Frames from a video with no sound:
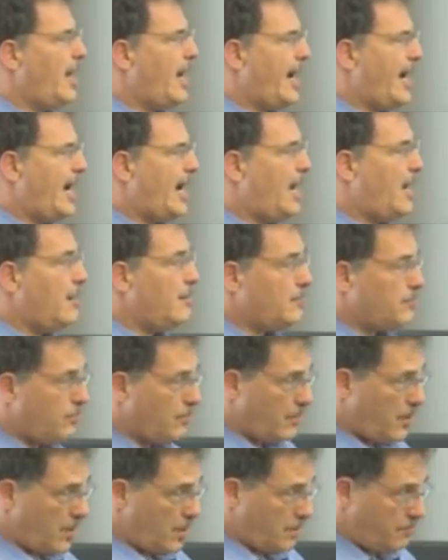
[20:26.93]
in
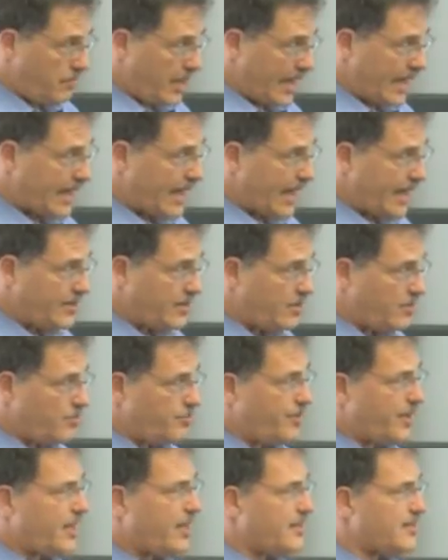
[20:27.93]
many cases,
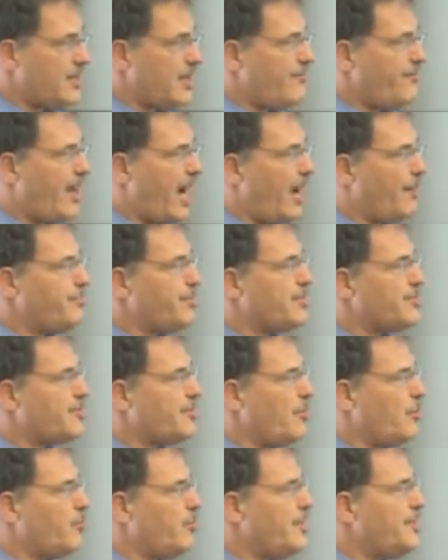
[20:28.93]
because they've happened
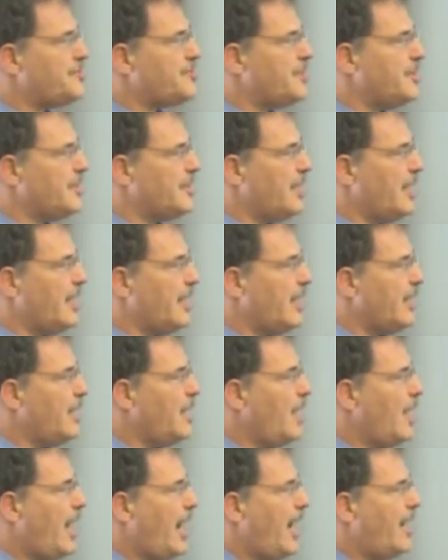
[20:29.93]
so recently,
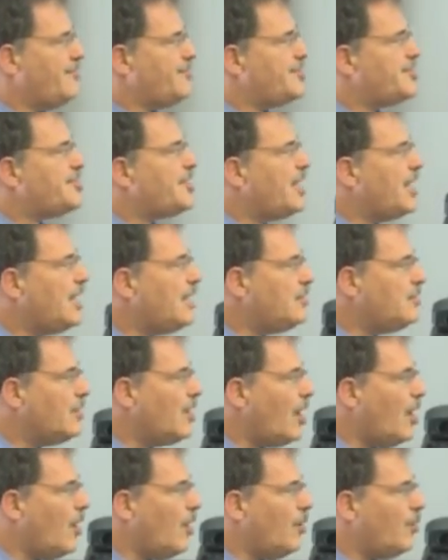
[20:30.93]
have seen
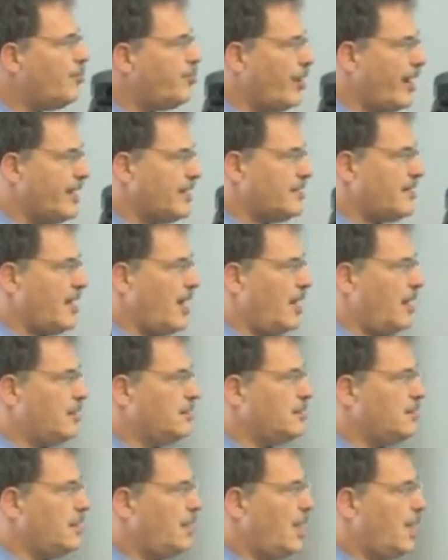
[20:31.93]
no
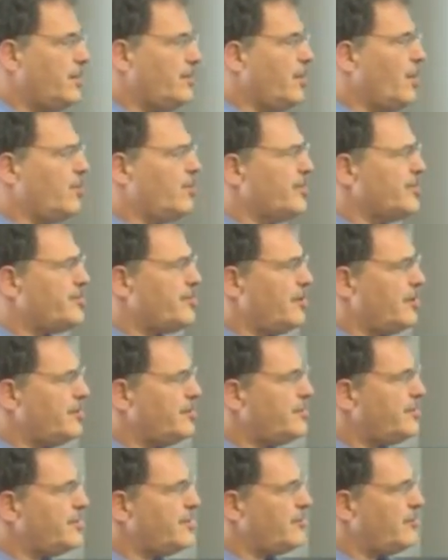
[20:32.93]
breakdown, uh, no
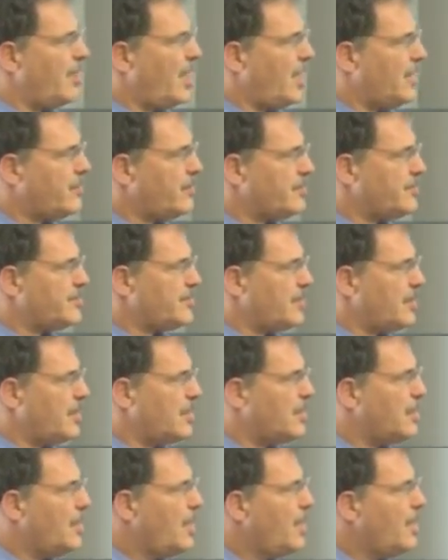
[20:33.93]
return to
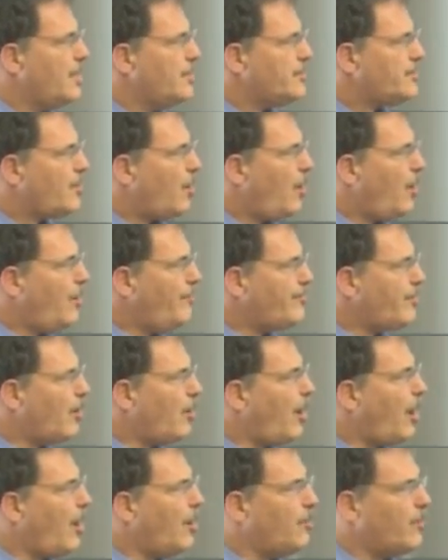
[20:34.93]
democracy. So
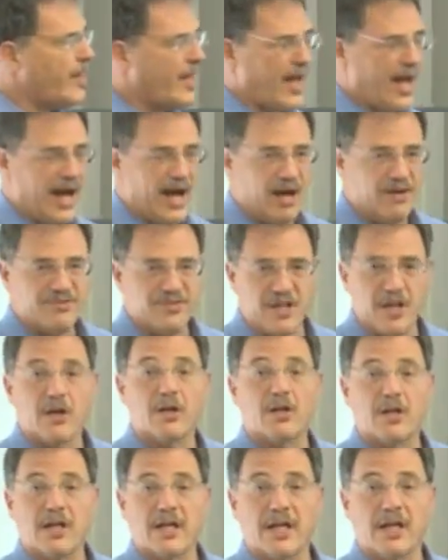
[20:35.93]
overall, we have
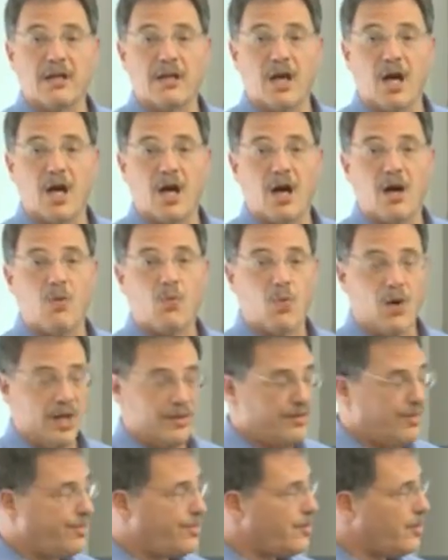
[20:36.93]
nearly uh,
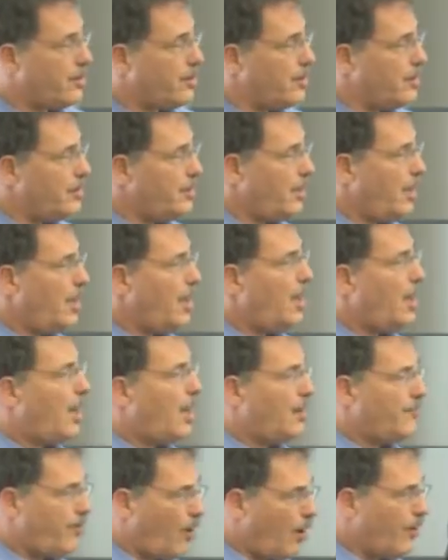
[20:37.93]
one third
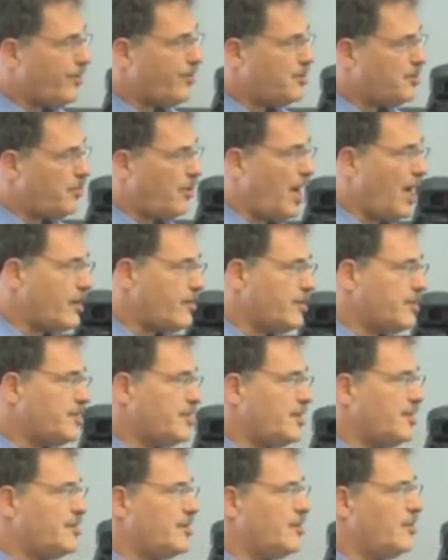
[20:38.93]
of all the
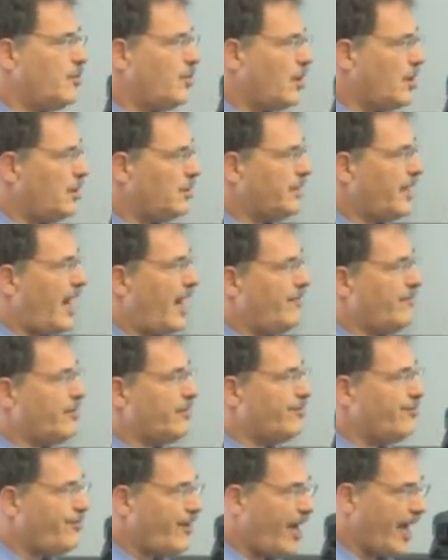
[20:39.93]
democracies in the world
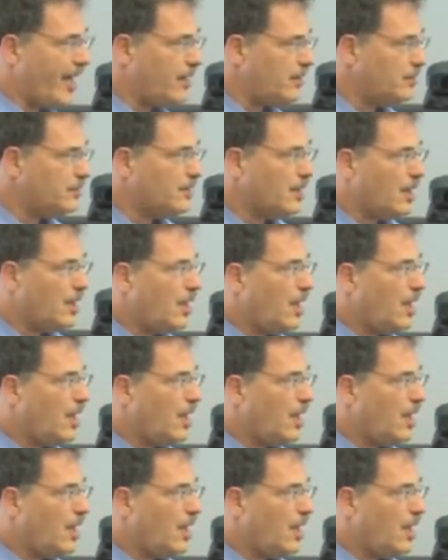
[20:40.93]
having failed.